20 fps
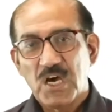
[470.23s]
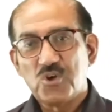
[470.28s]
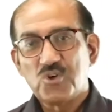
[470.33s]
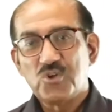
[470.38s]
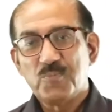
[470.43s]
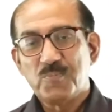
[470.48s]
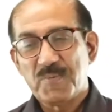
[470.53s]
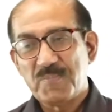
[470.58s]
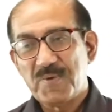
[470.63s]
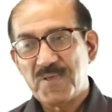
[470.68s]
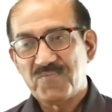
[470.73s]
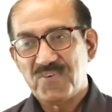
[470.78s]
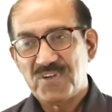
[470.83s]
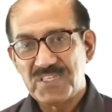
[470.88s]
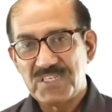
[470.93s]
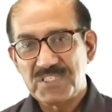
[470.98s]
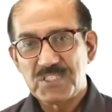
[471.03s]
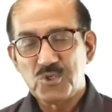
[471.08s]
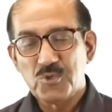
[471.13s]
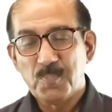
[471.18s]
How to prepare
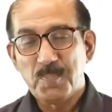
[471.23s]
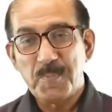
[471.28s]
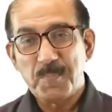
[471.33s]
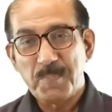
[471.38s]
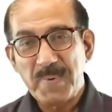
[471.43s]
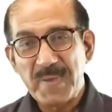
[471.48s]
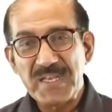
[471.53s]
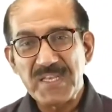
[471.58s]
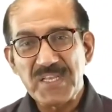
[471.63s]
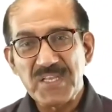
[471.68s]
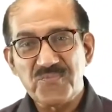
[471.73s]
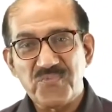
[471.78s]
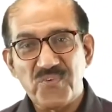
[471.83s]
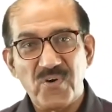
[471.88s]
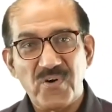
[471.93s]
for this. To preparing